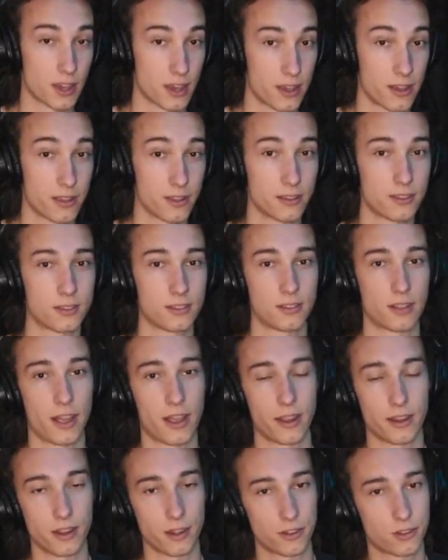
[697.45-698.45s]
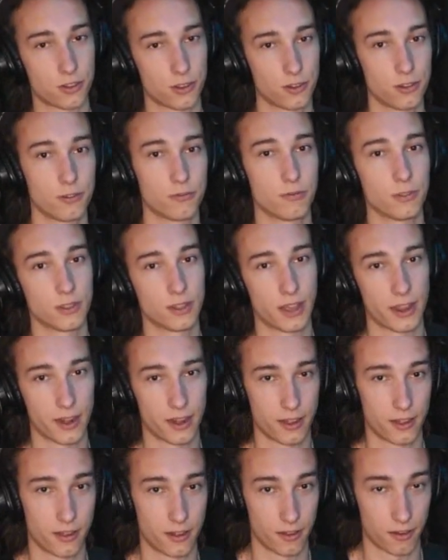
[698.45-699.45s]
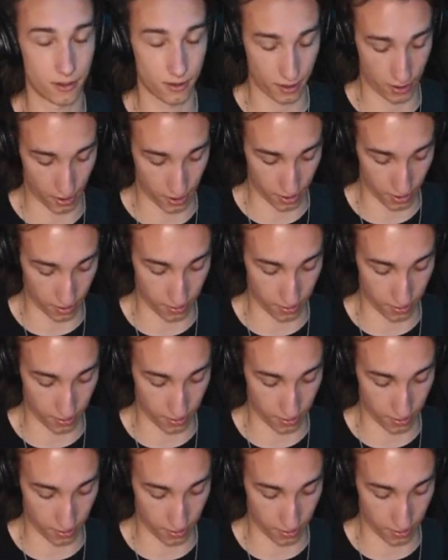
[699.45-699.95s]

because that intro will then